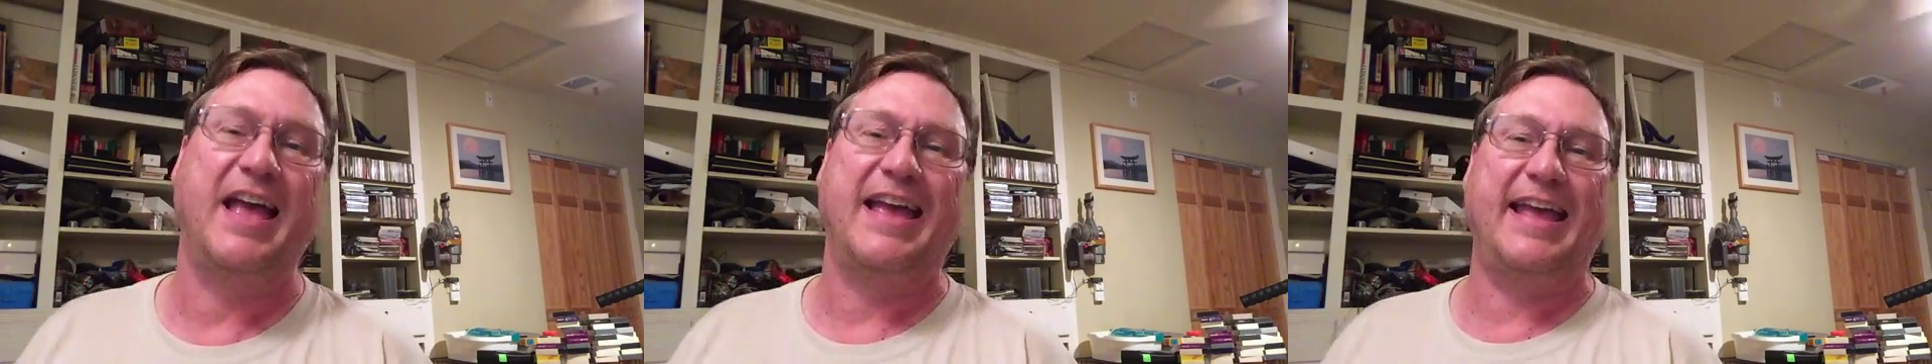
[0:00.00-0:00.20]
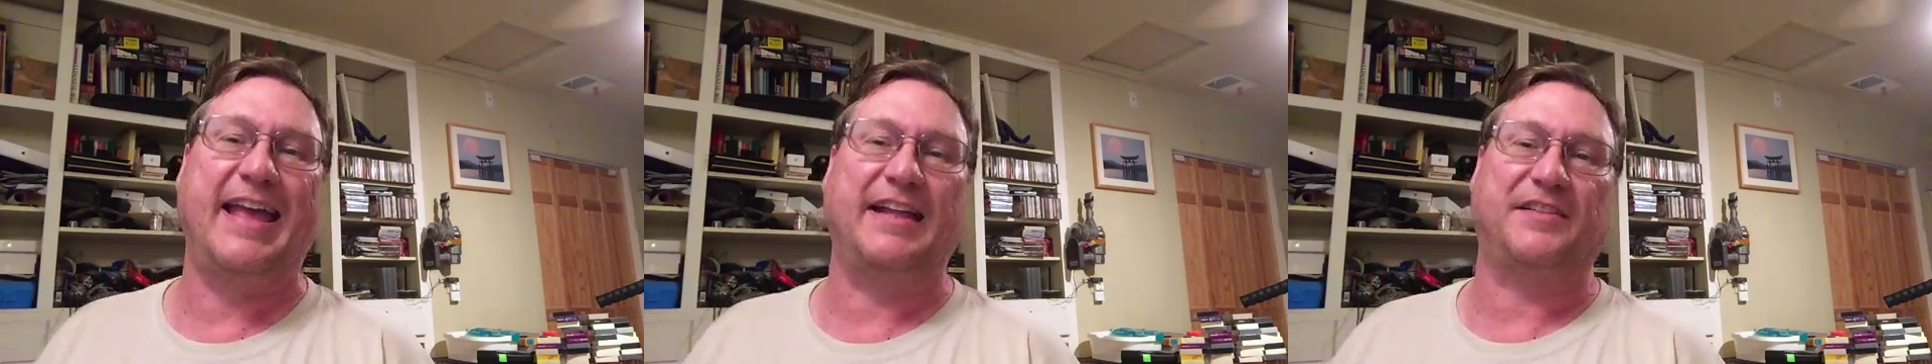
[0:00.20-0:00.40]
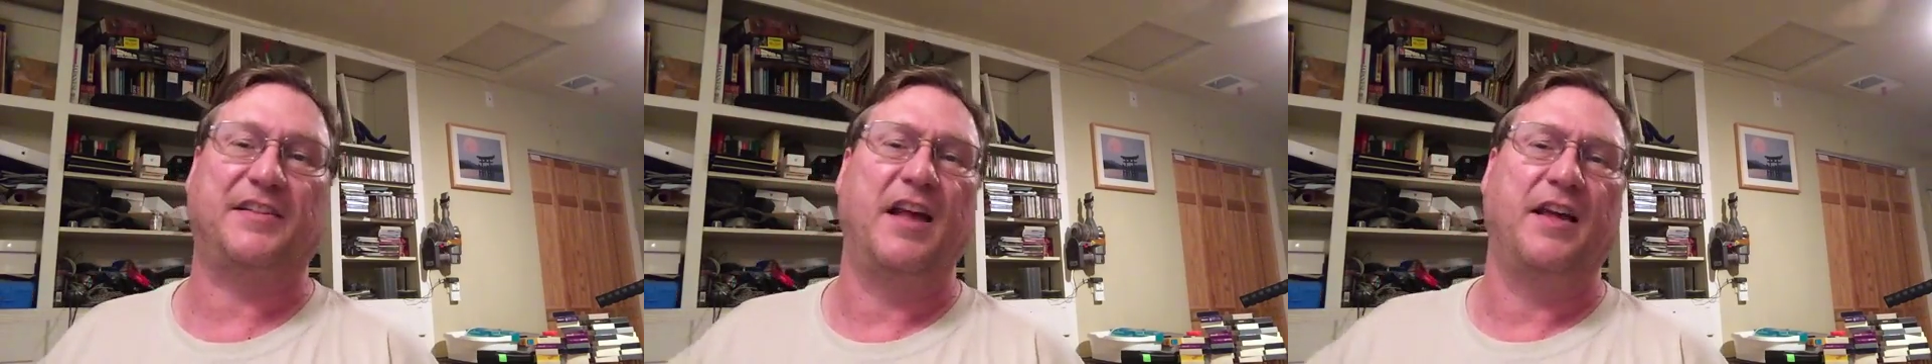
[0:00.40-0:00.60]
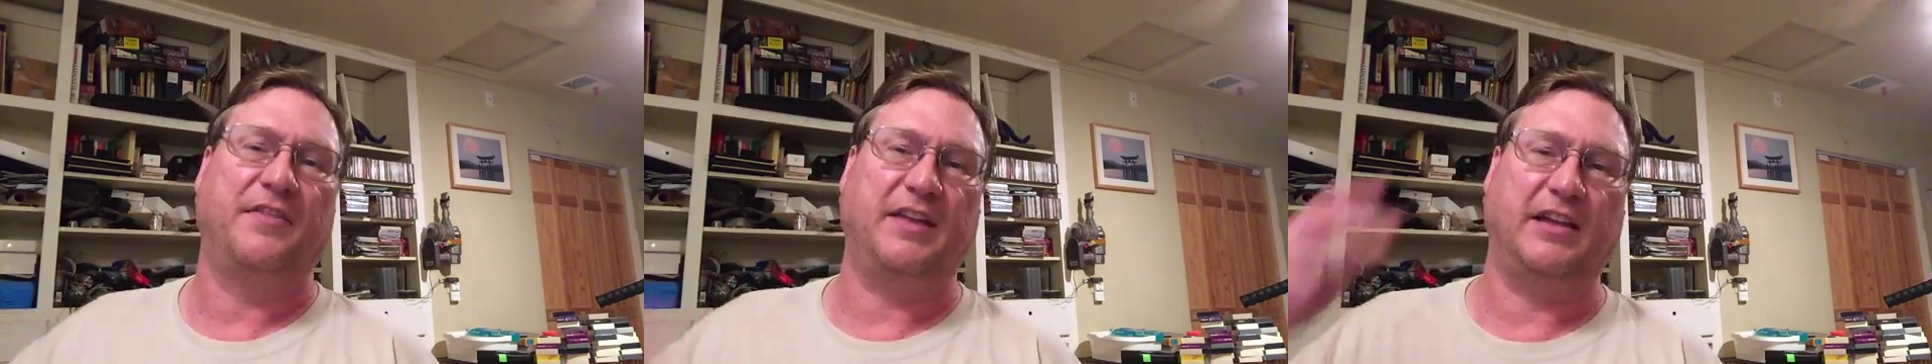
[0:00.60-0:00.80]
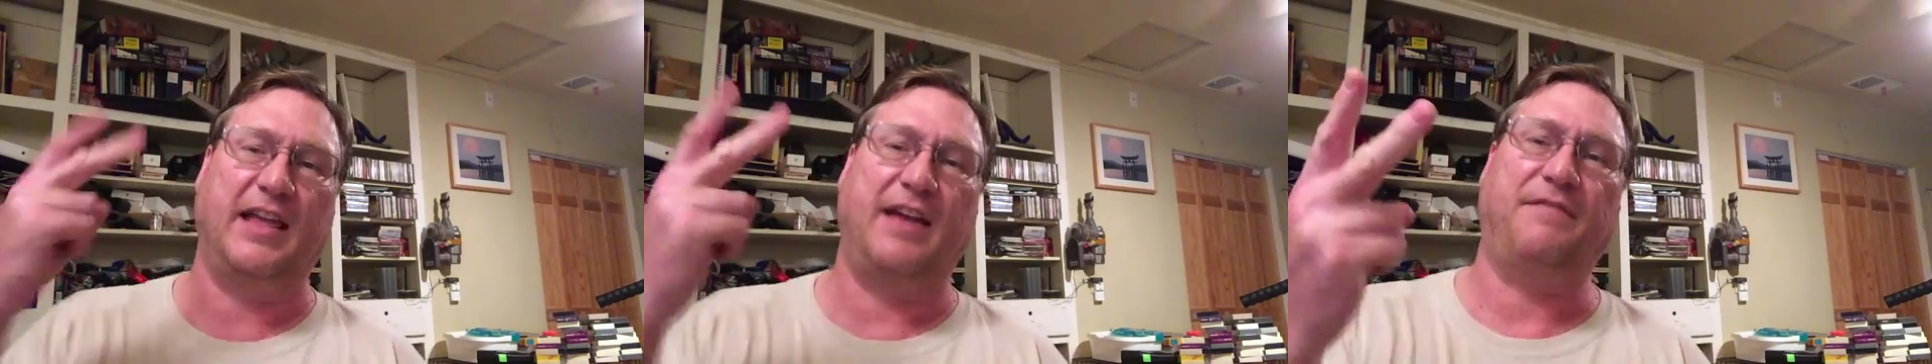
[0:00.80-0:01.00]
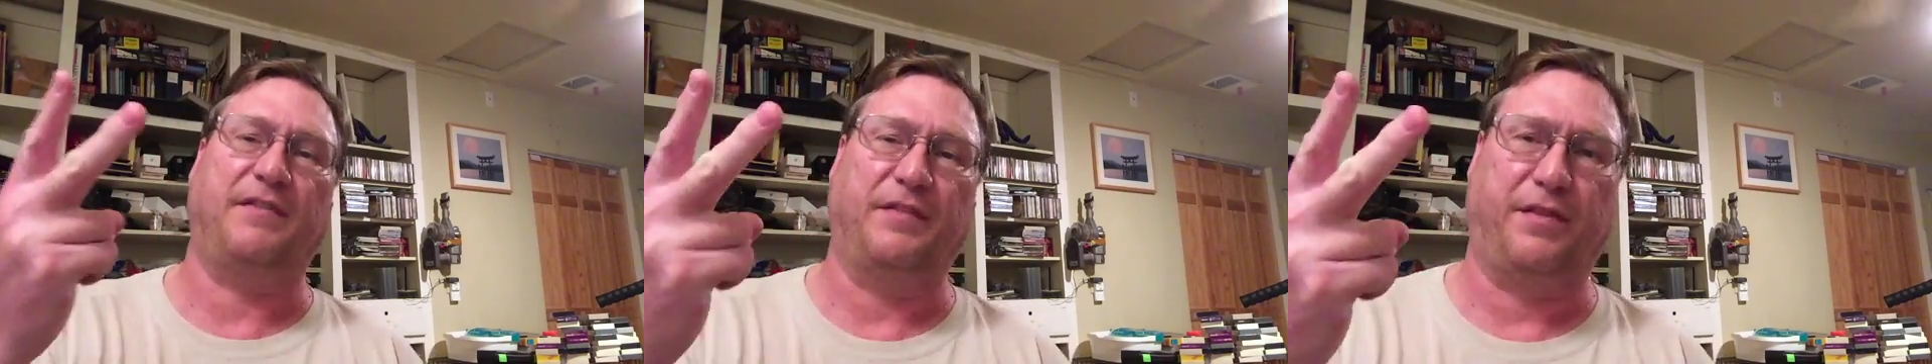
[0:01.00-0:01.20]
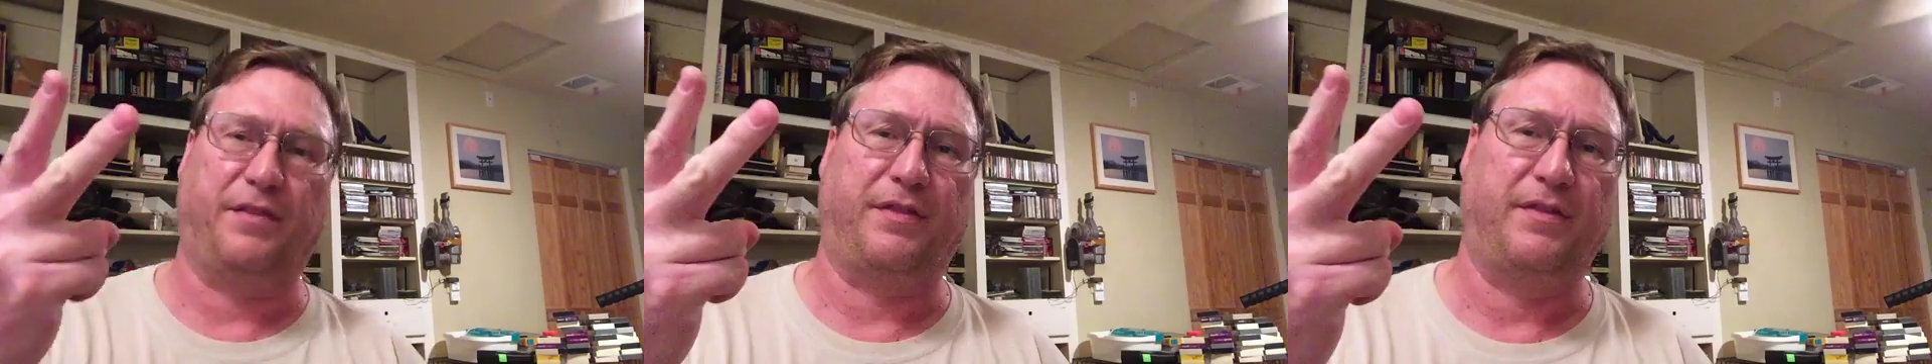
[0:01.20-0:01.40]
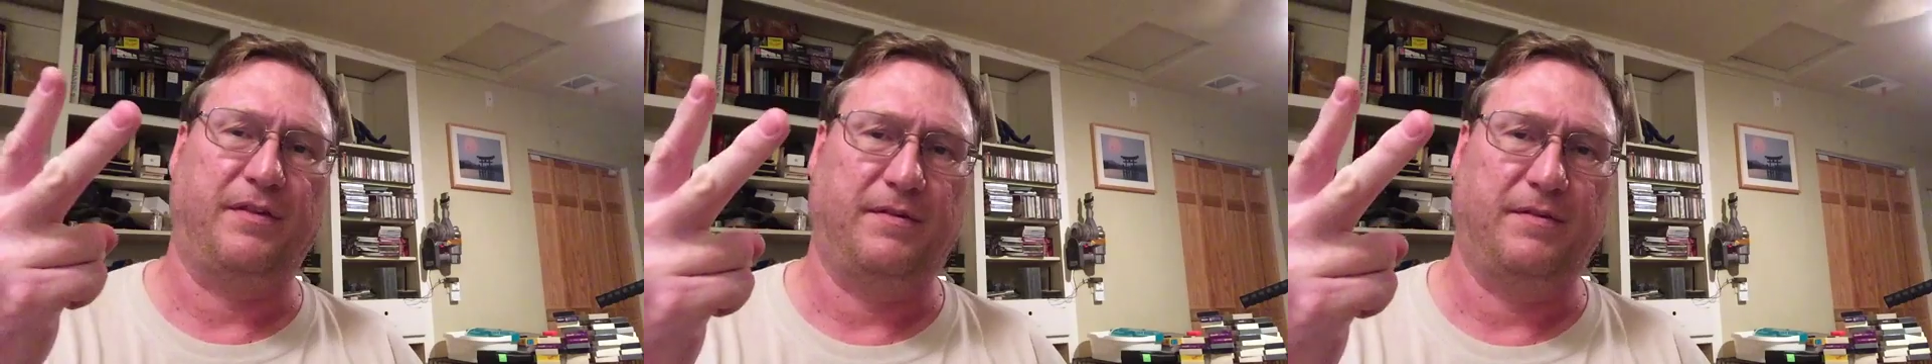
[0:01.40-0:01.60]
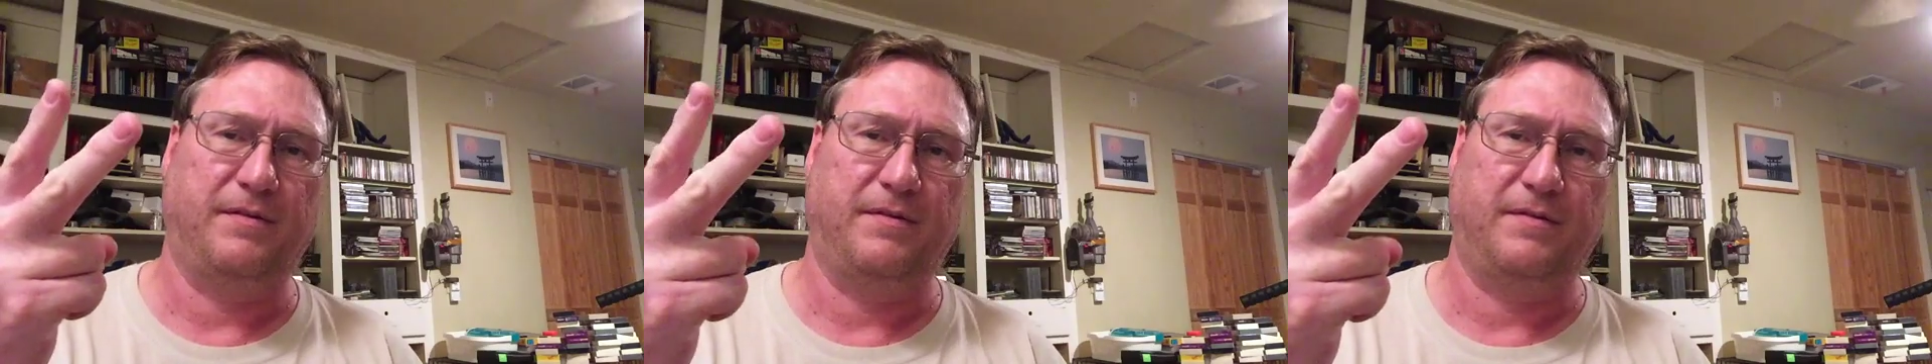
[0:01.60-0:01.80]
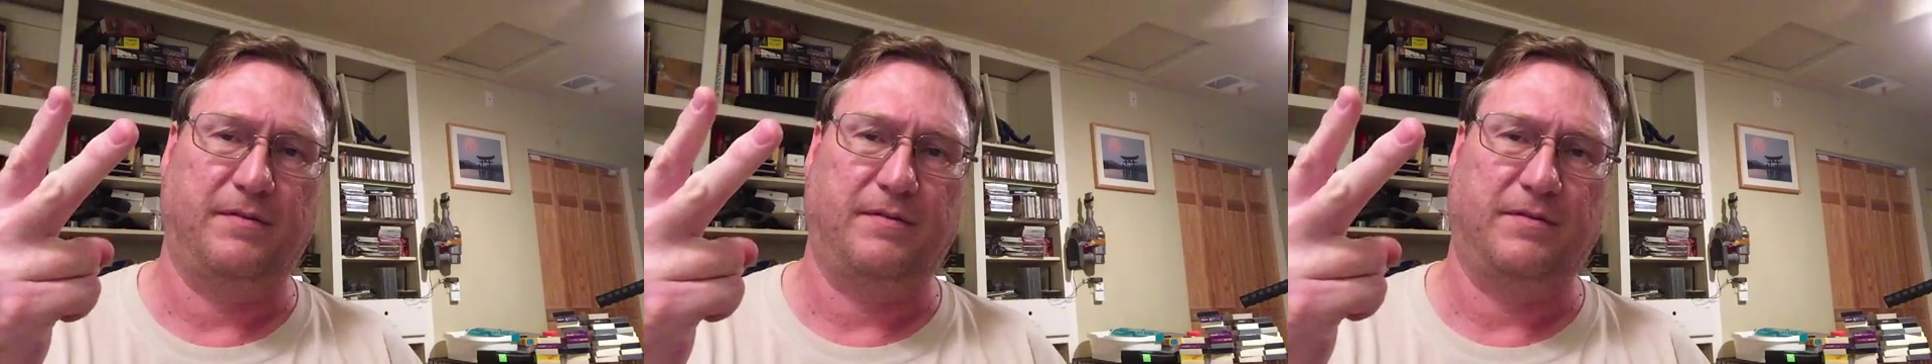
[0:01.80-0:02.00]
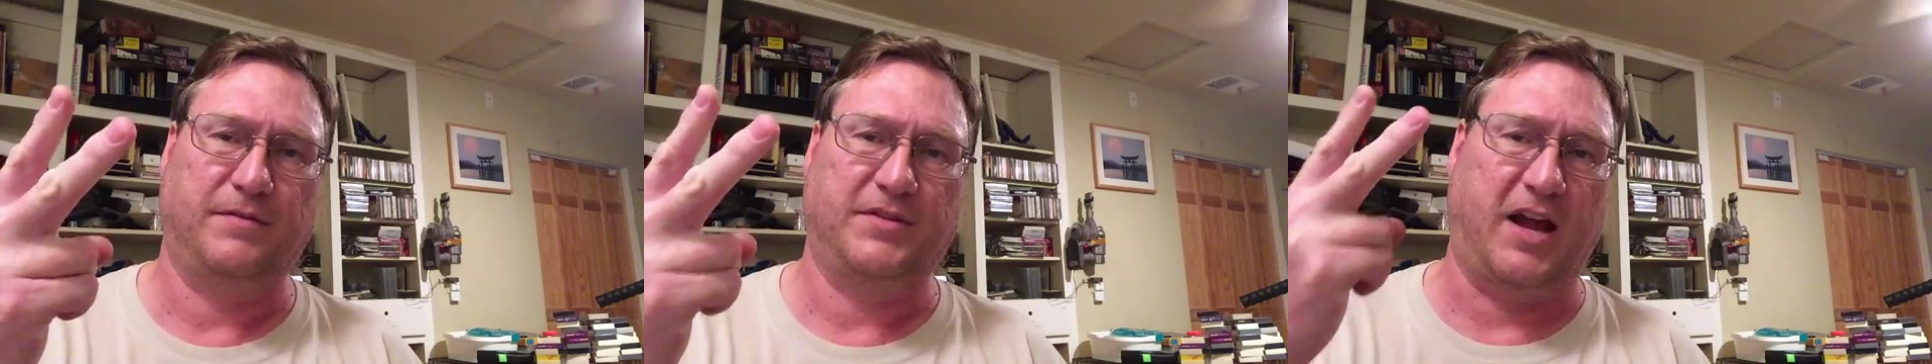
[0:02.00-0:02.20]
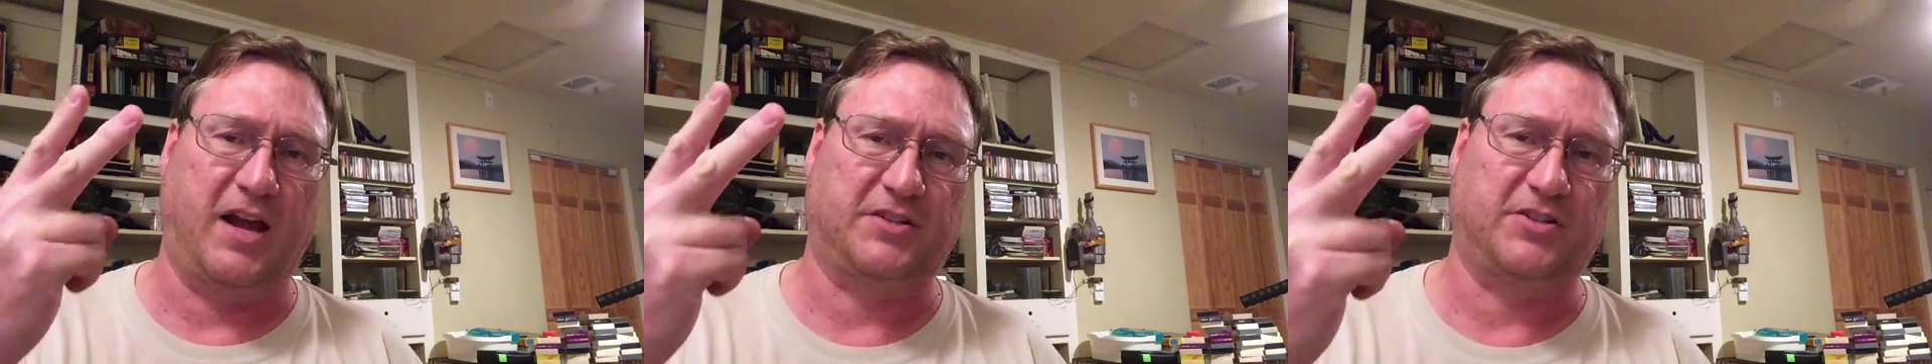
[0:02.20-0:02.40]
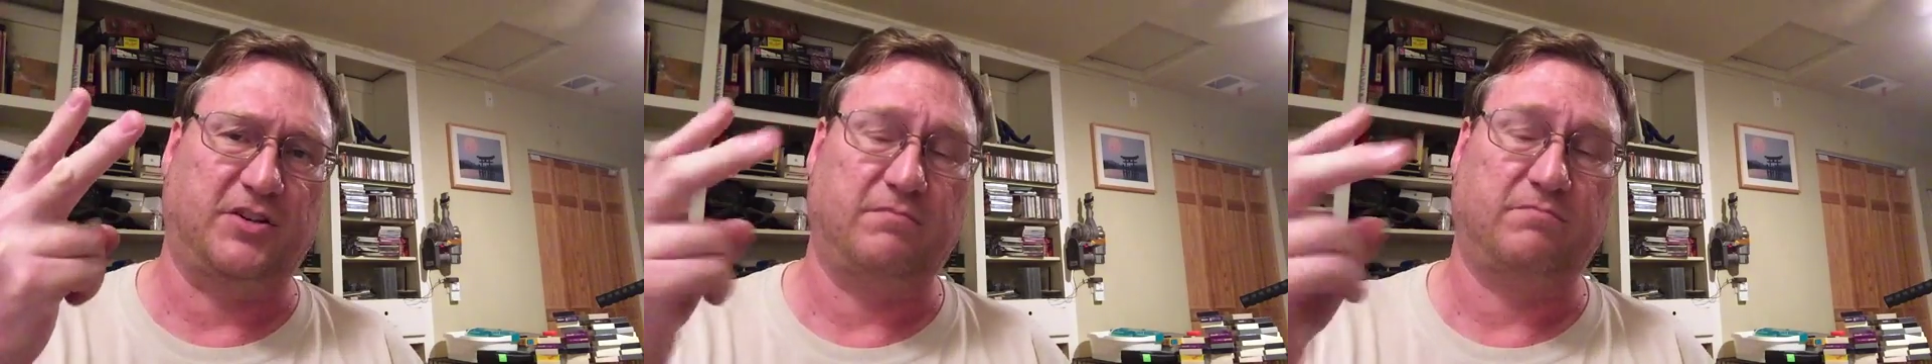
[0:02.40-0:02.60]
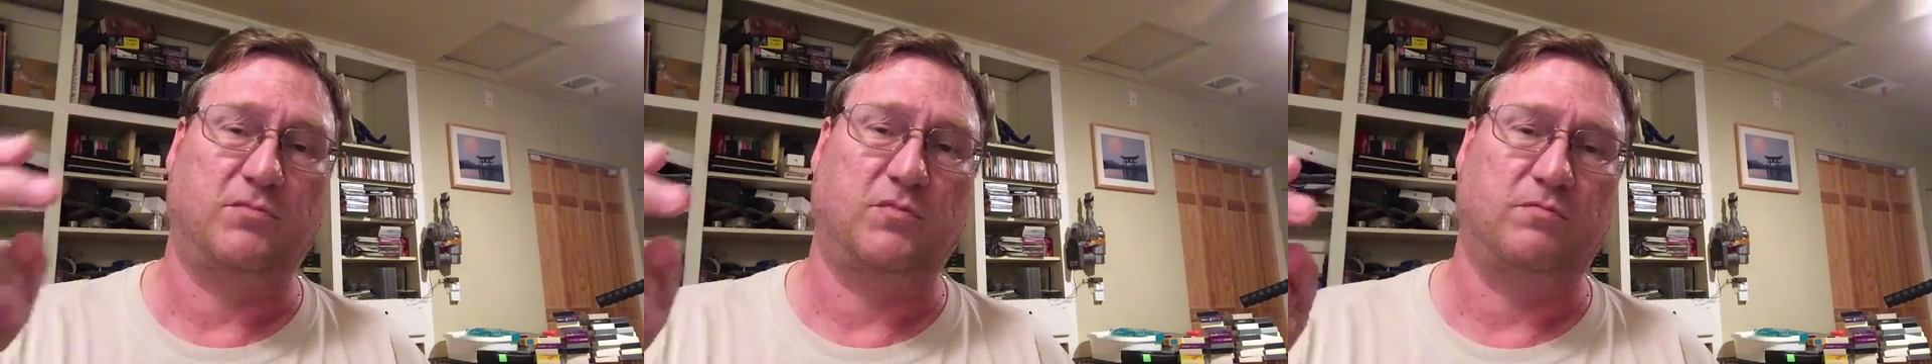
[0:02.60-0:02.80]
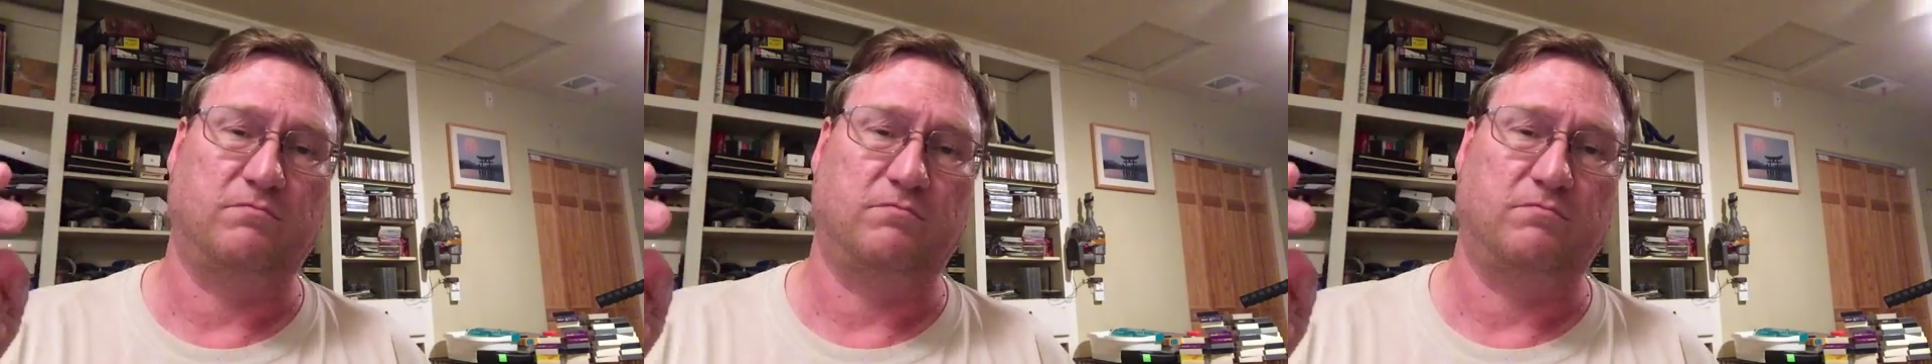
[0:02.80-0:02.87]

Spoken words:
it's the 11th Doctor.